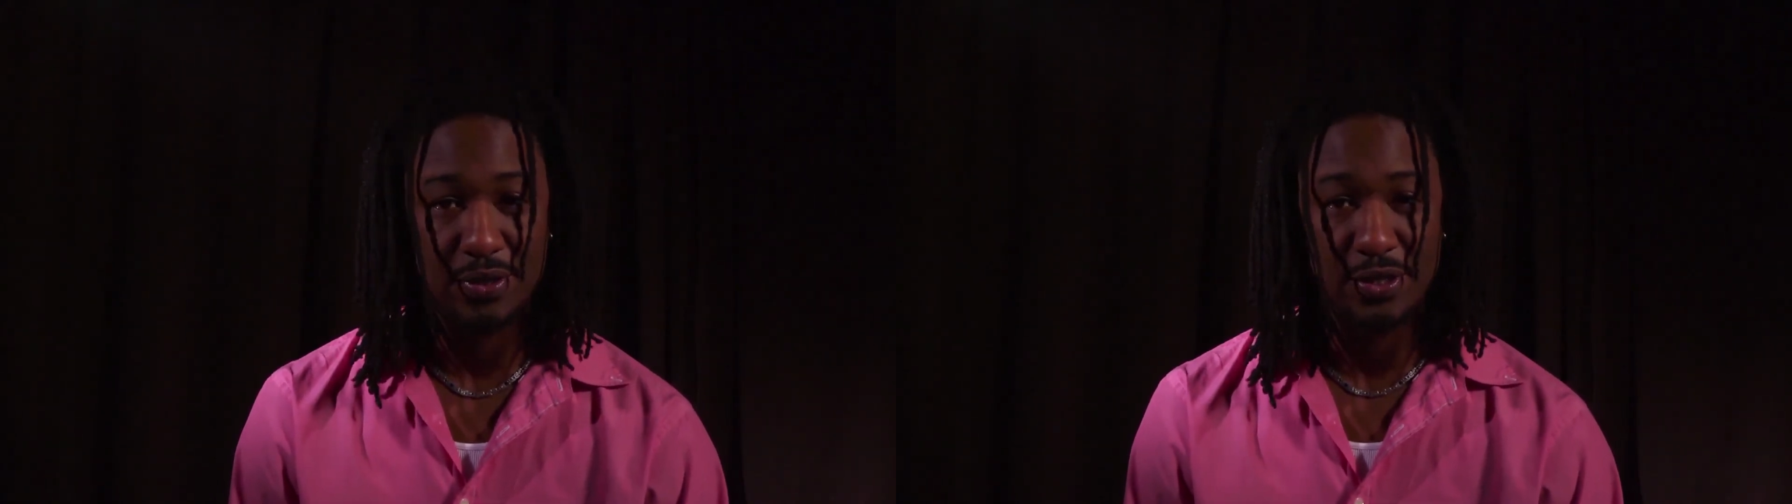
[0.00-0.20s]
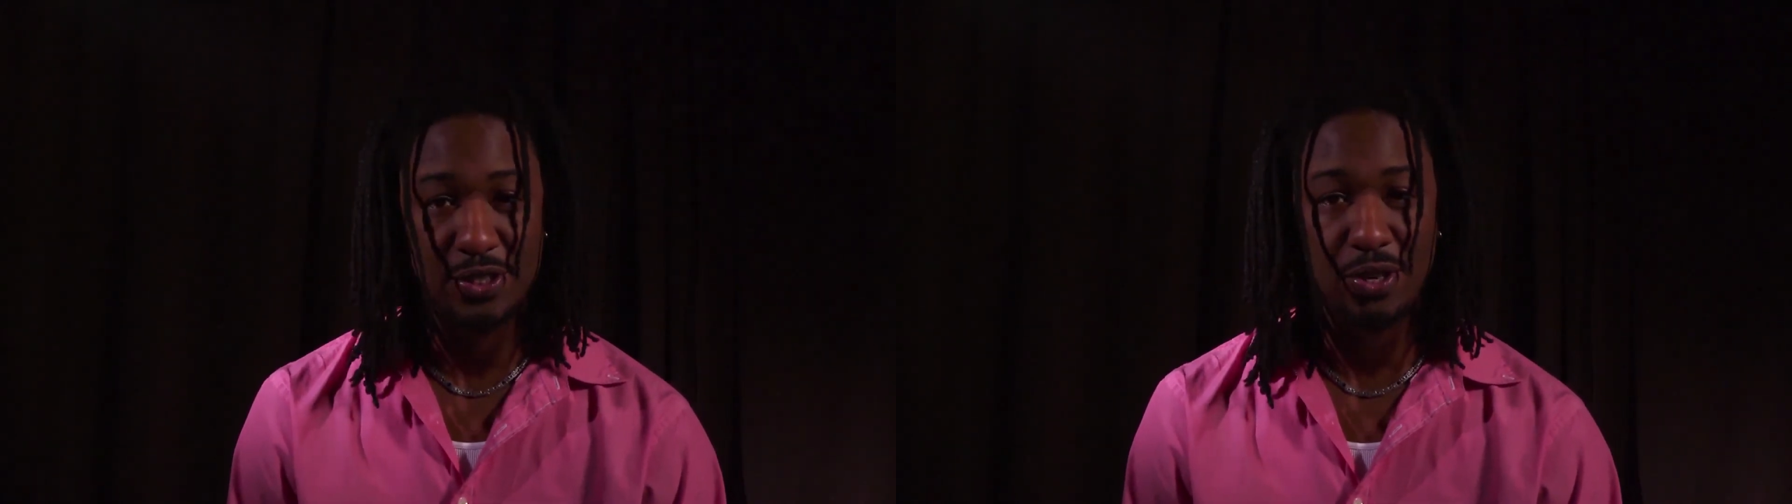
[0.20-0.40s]

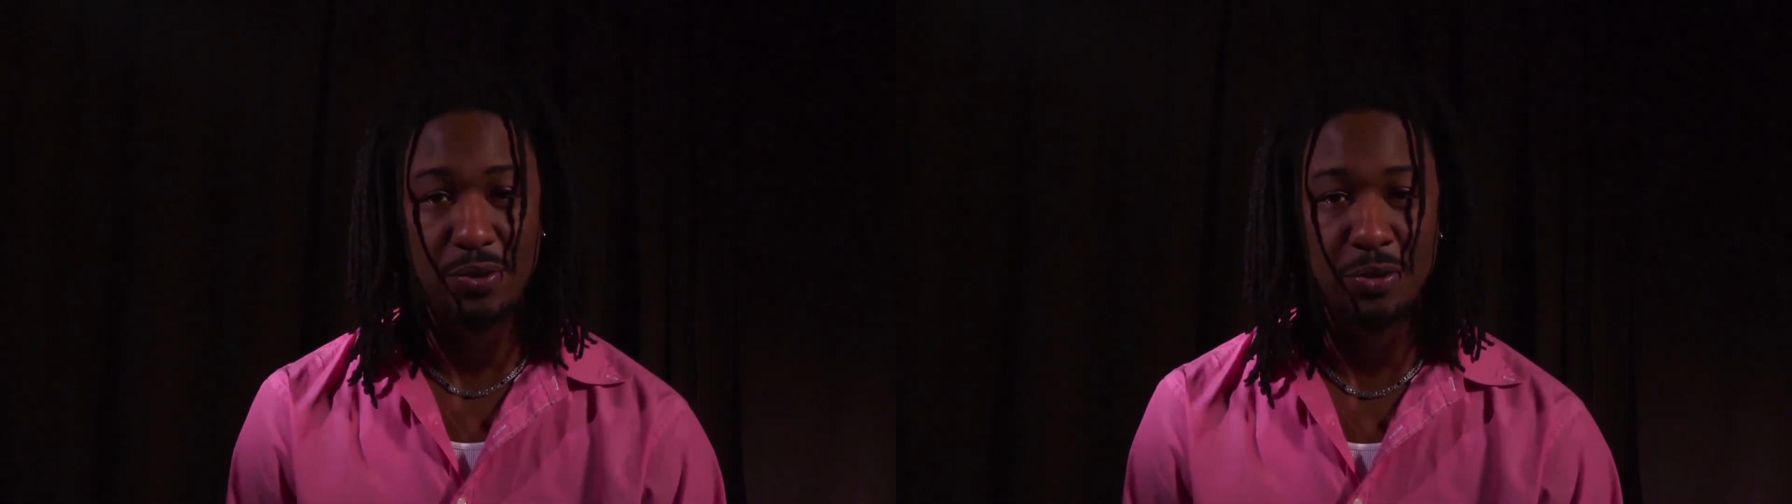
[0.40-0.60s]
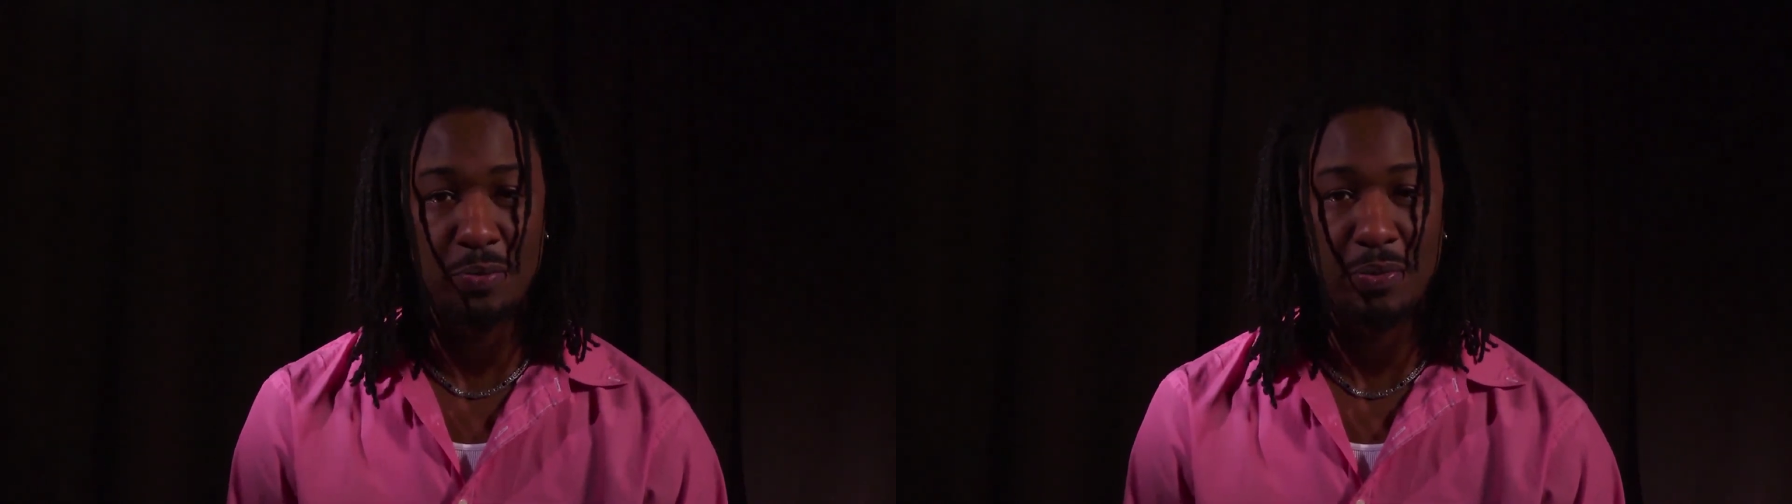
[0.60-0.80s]
it's
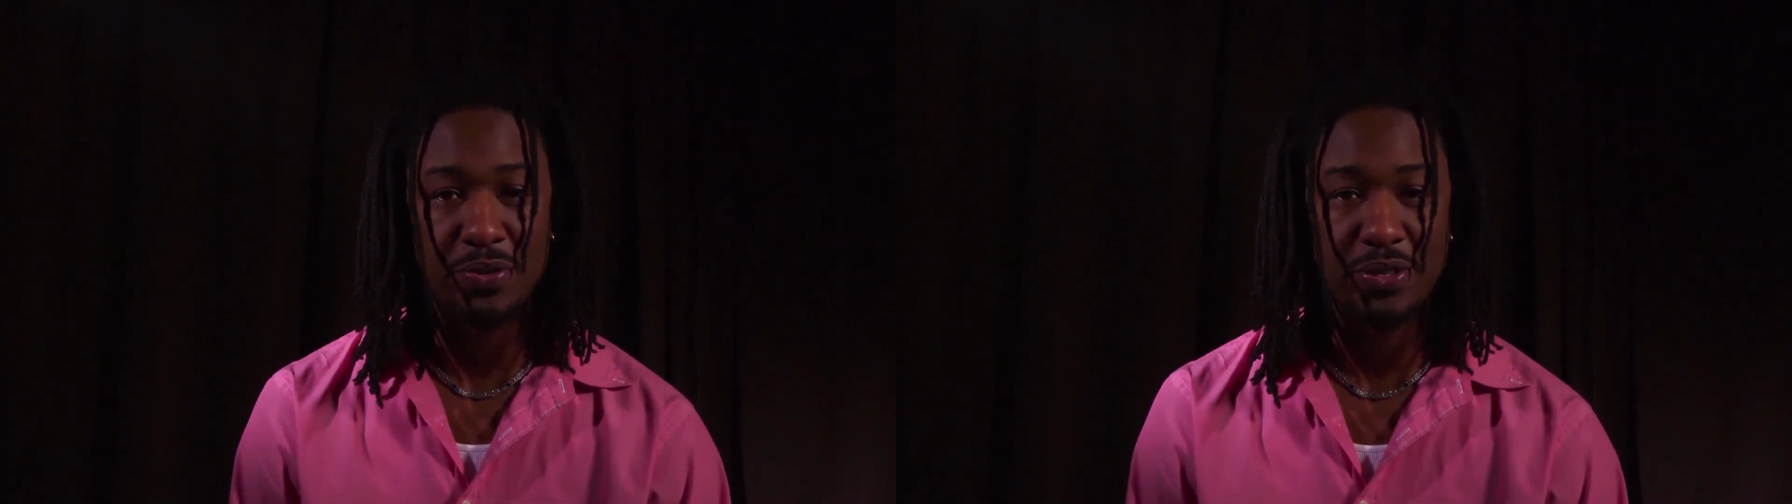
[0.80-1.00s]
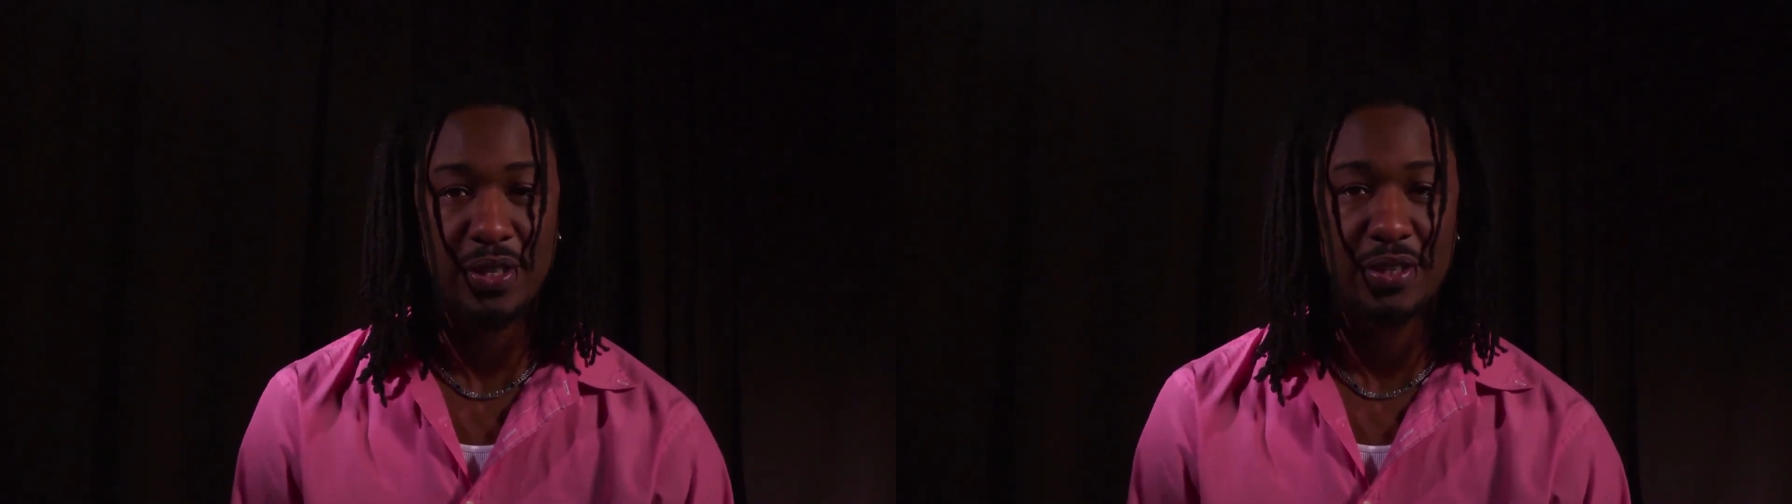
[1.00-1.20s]
told through
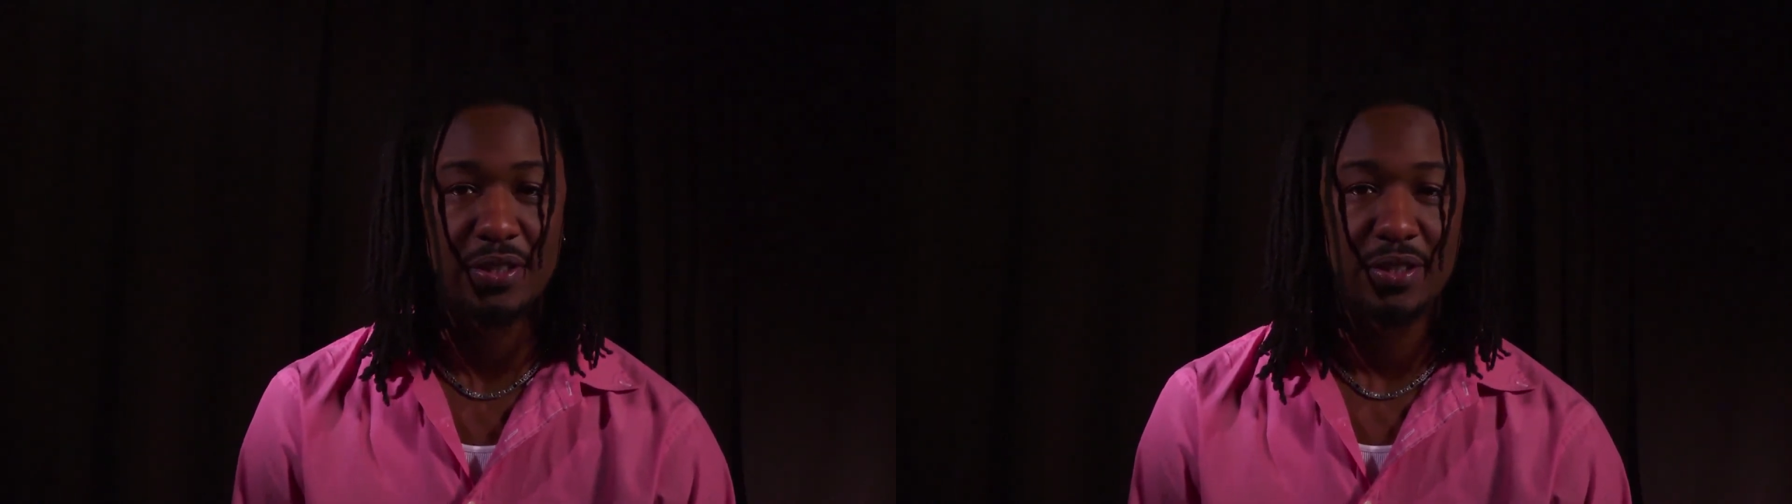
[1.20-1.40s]
music,